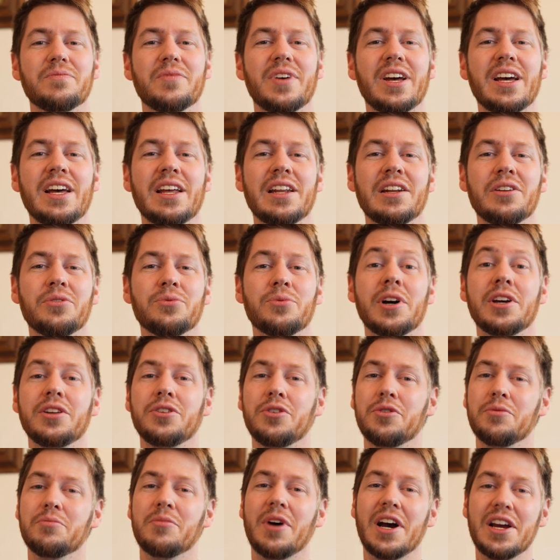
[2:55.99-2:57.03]
and why
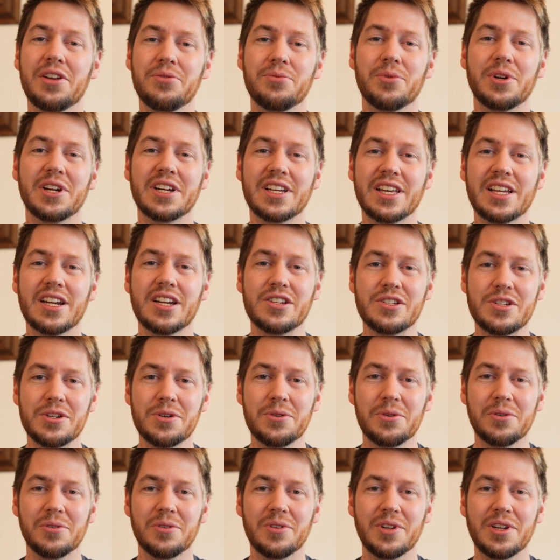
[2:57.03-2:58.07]
you might want to get it too